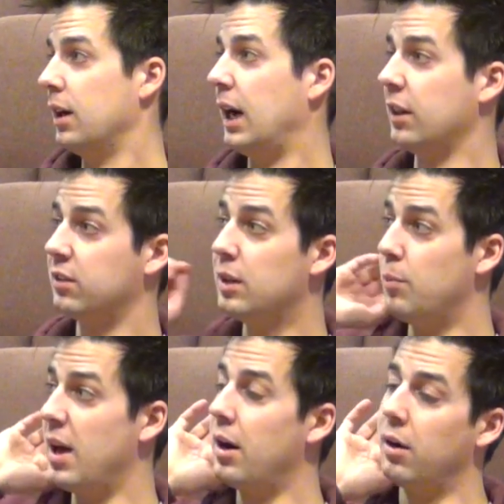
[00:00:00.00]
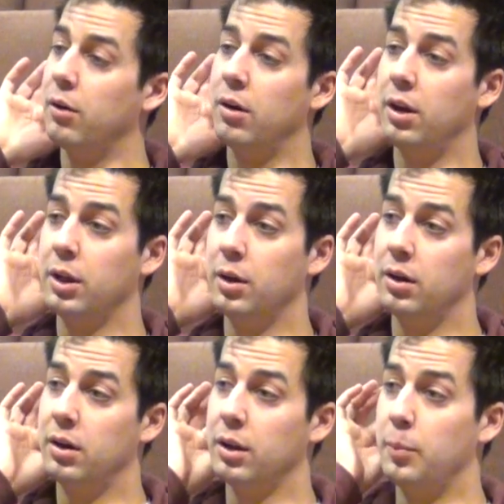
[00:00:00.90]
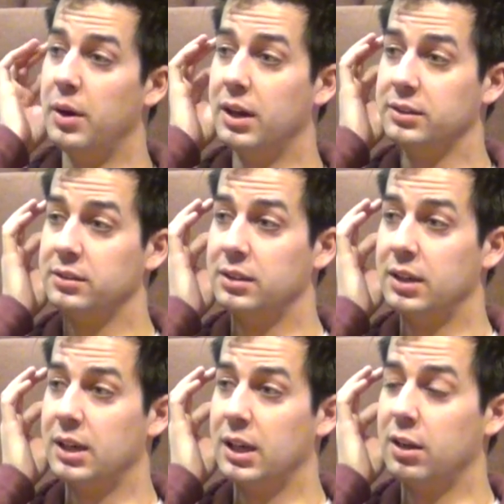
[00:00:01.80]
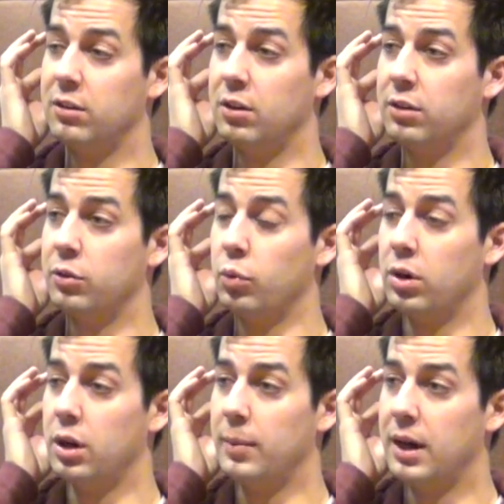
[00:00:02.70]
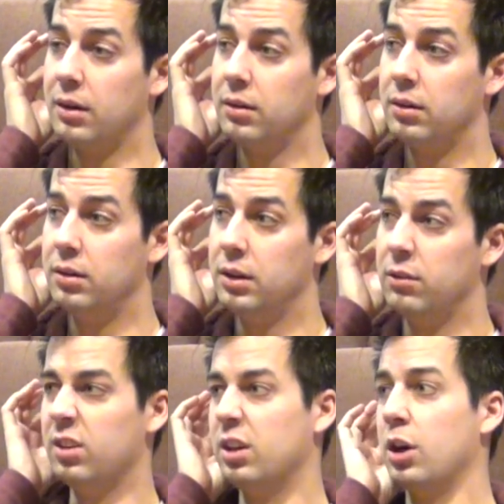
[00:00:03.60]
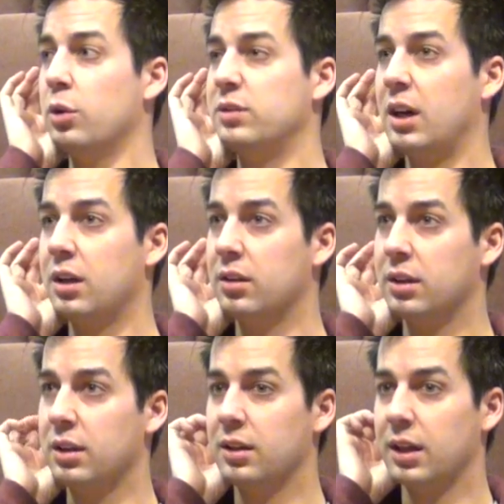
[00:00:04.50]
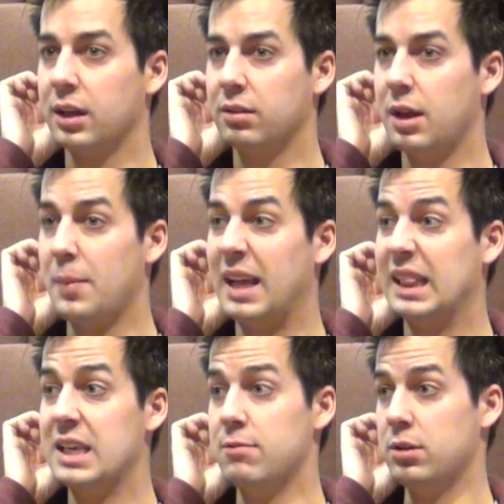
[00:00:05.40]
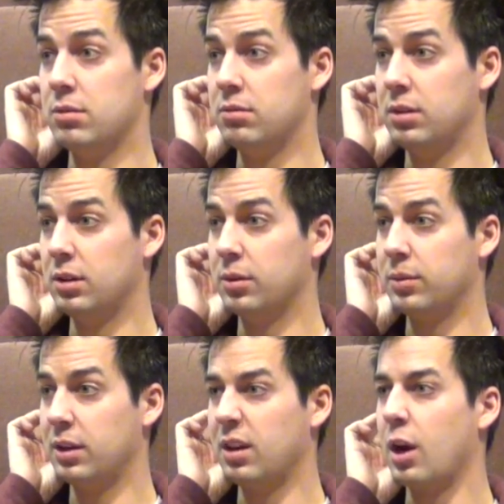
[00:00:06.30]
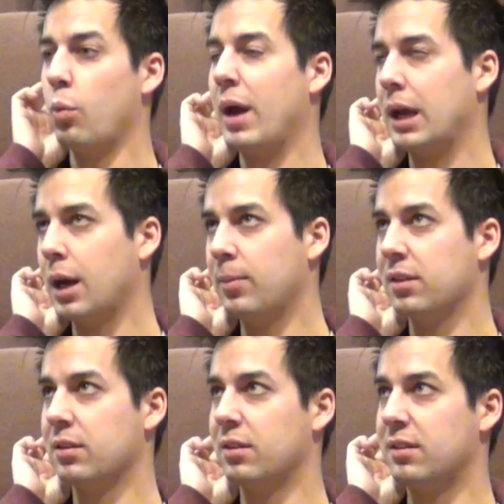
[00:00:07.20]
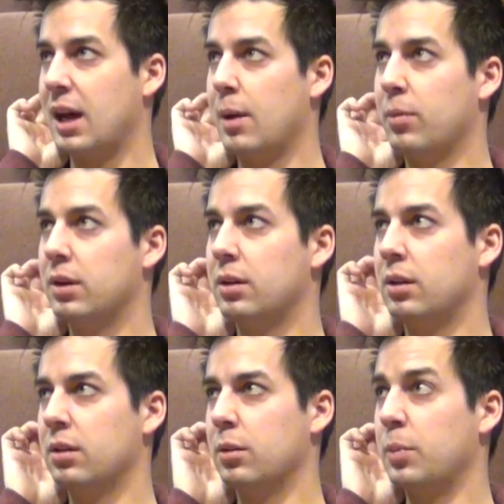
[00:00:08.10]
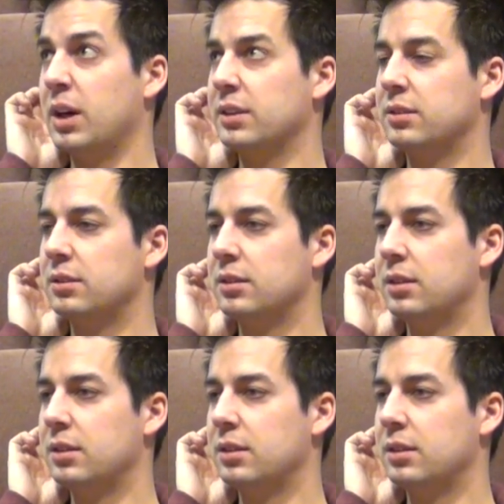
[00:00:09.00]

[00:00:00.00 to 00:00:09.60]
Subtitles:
I sleep better on the bus at night because you don't have to worry about if you're in a hotel, like they might leave you. You know what I'm saying? You got to wake up at a certain time, but the bus,